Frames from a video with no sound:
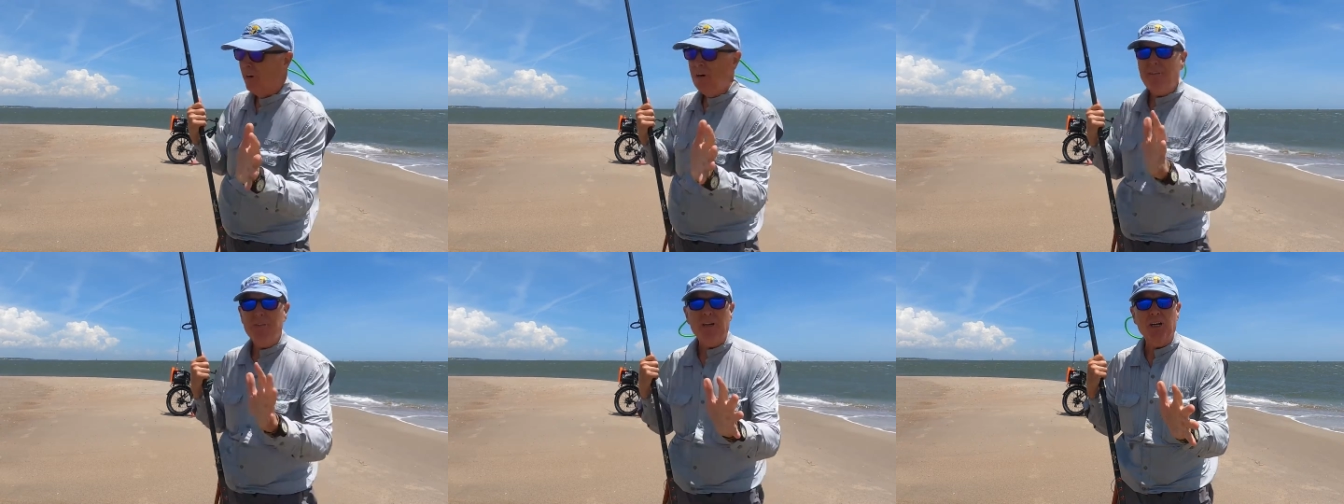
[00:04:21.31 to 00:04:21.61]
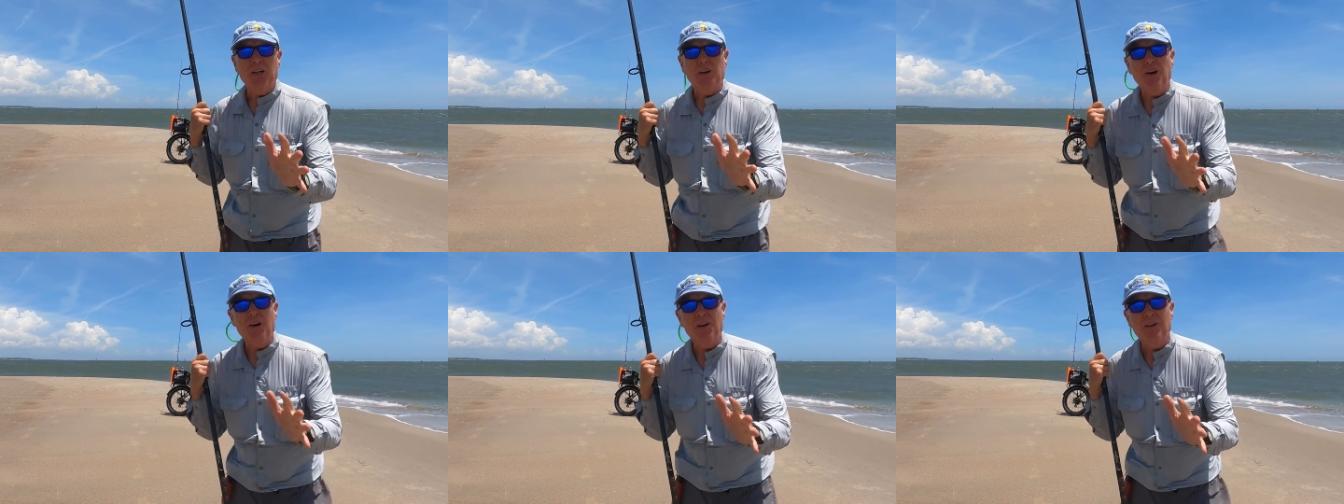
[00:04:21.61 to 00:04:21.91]
So I'm
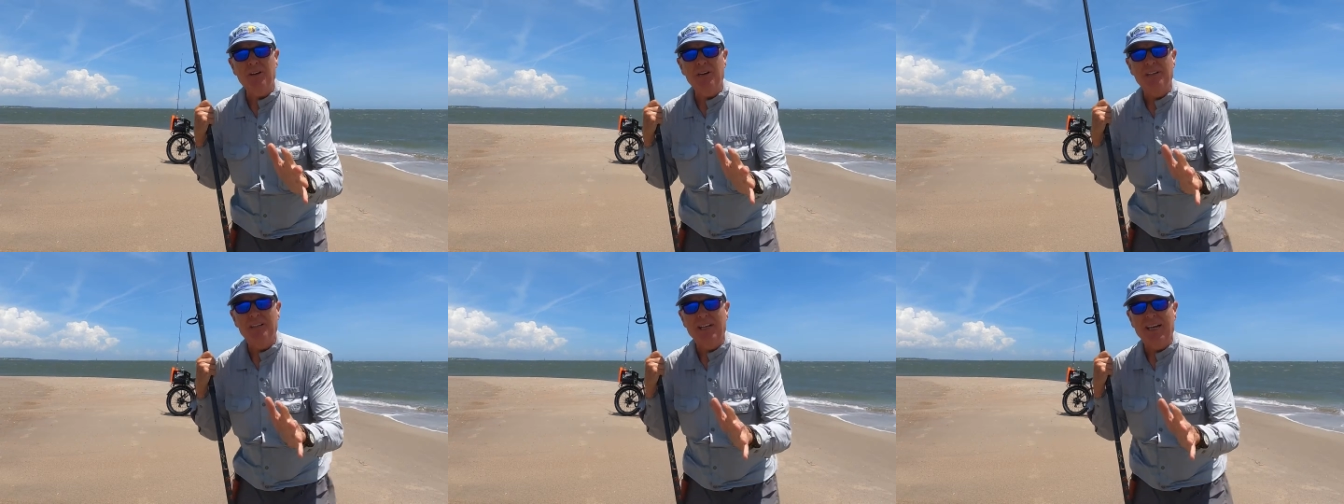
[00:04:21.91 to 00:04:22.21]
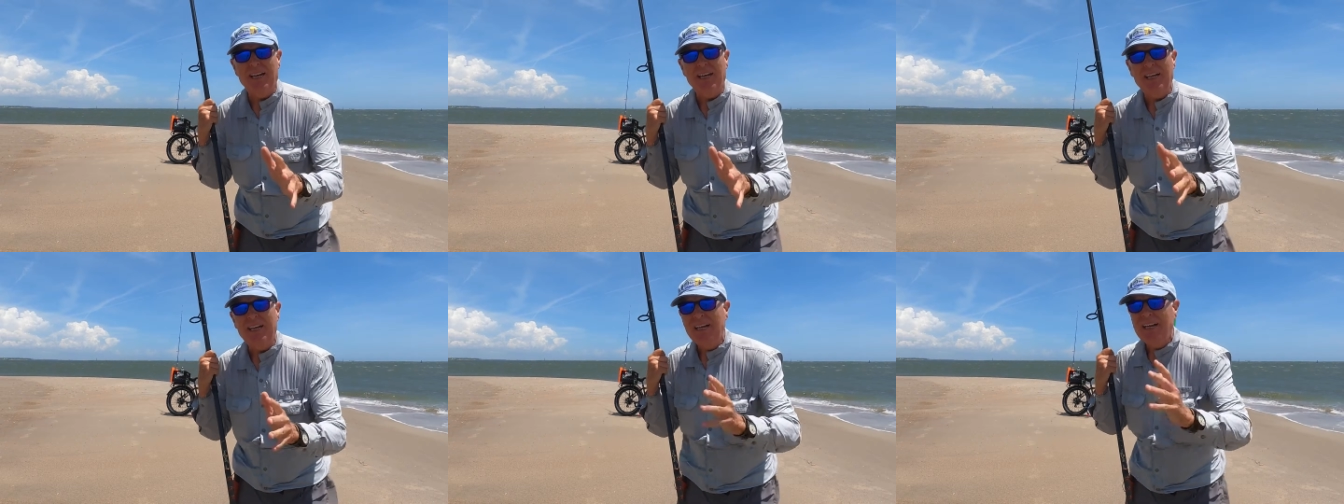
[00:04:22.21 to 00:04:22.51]
going to call it a
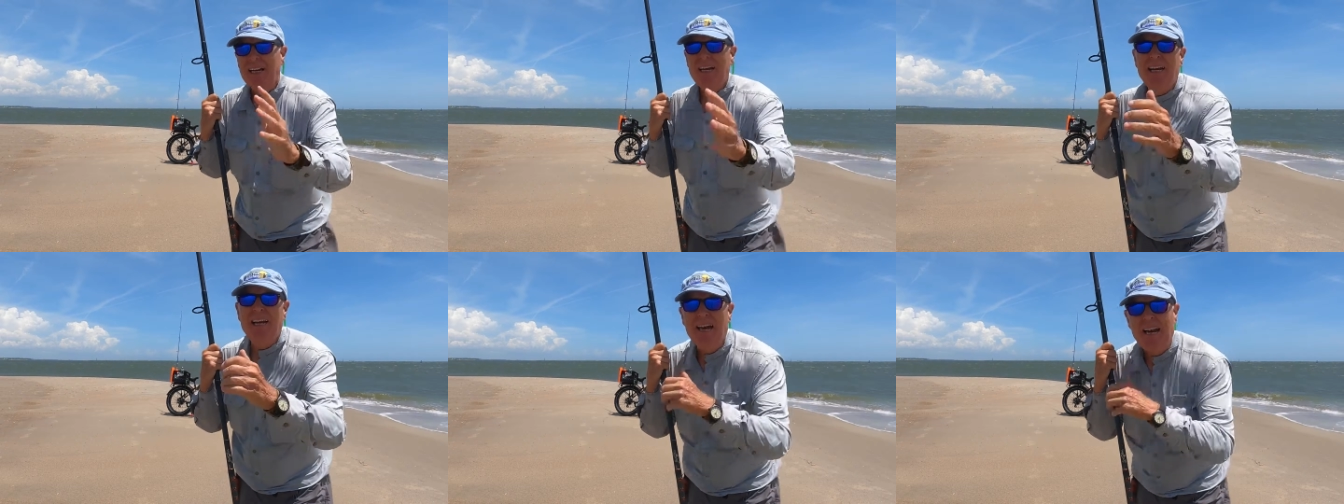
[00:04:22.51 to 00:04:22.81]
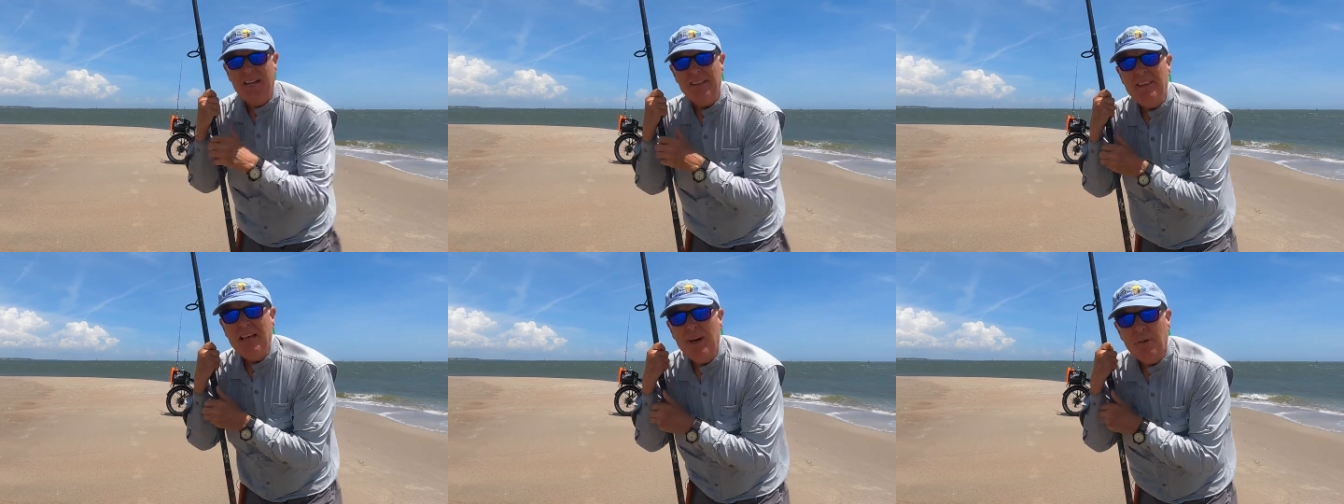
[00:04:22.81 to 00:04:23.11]
day.
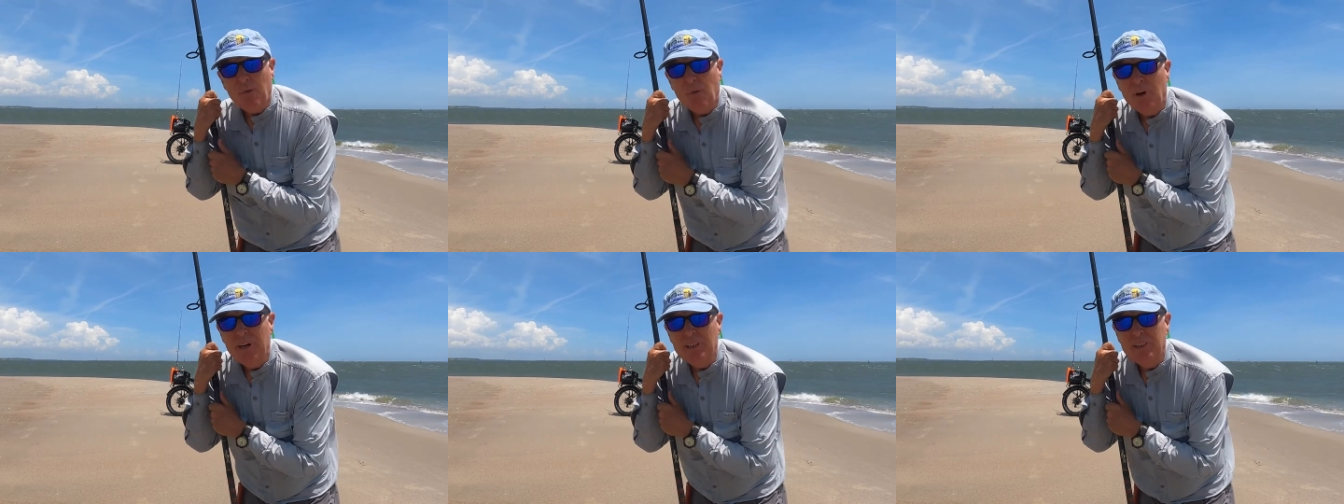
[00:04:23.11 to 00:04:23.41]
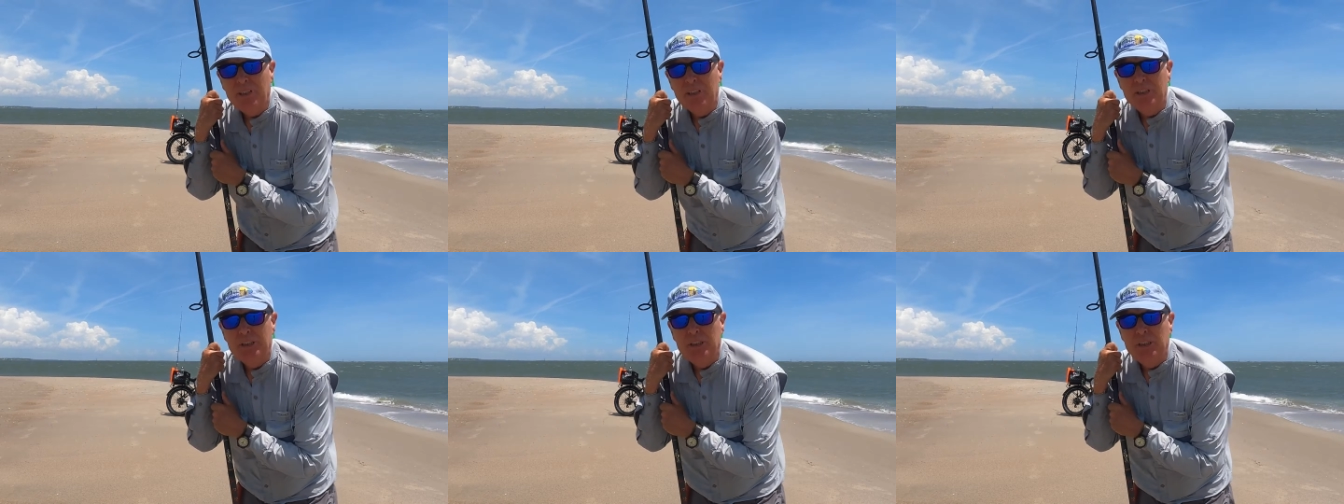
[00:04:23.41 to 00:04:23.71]
Had that
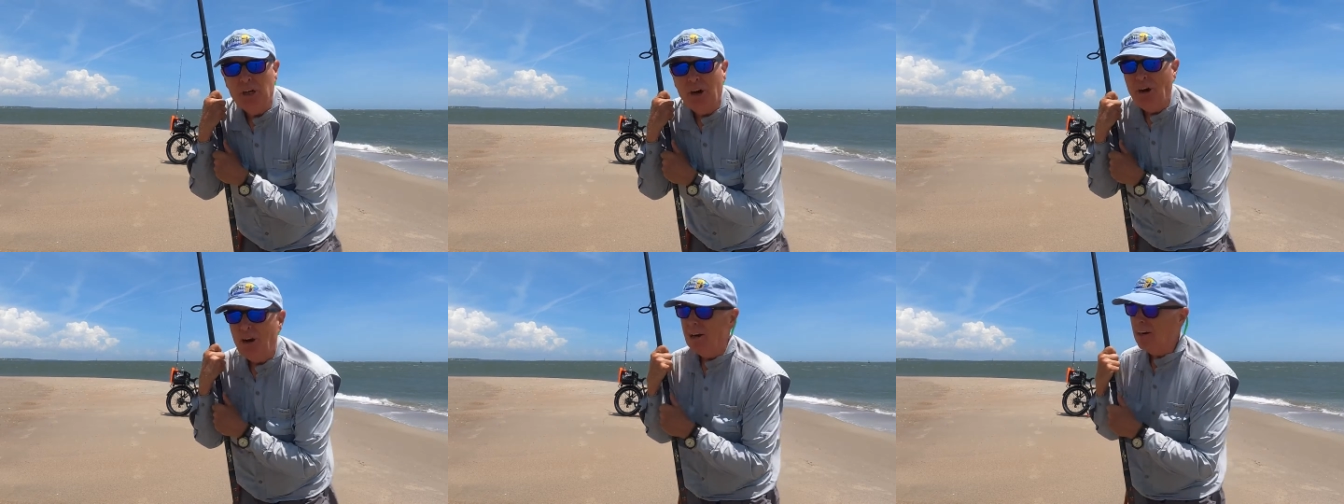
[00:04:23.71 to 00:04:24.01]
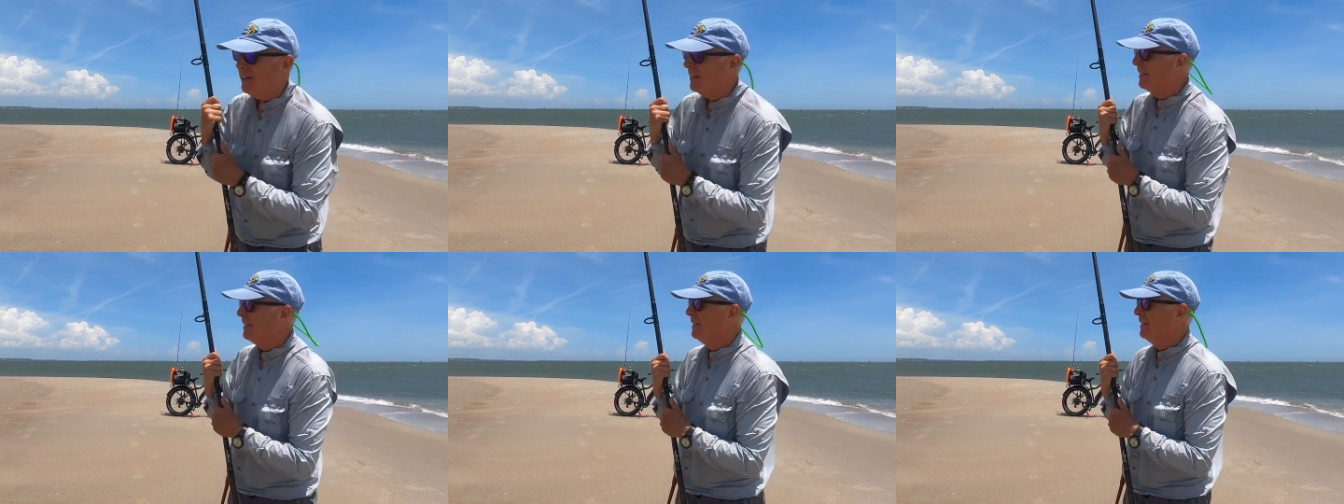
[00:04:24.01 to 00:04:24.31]
one good
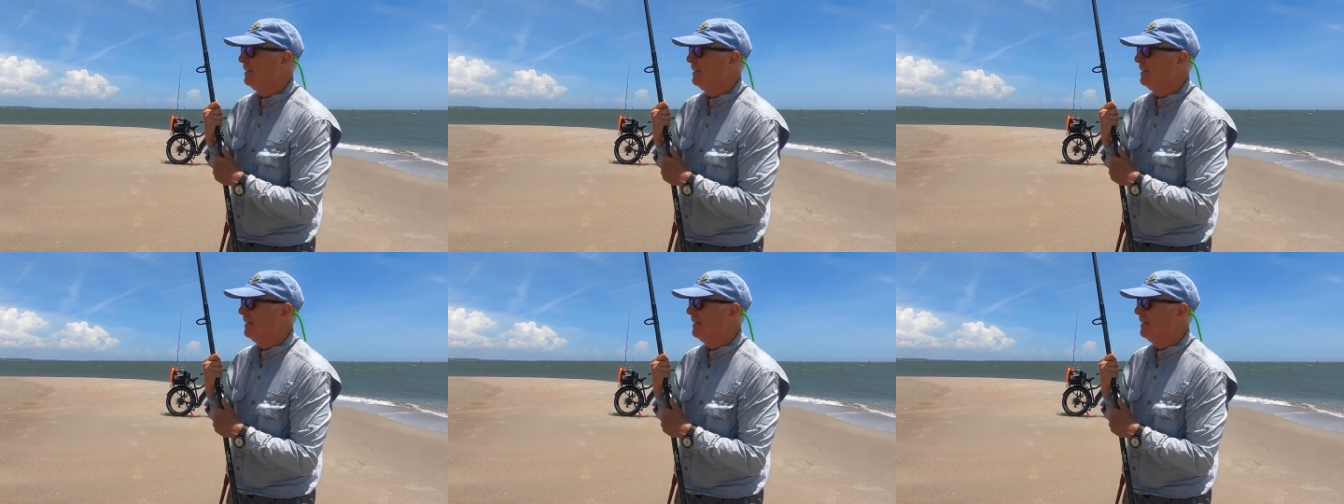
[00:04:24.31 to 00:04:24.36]
shark,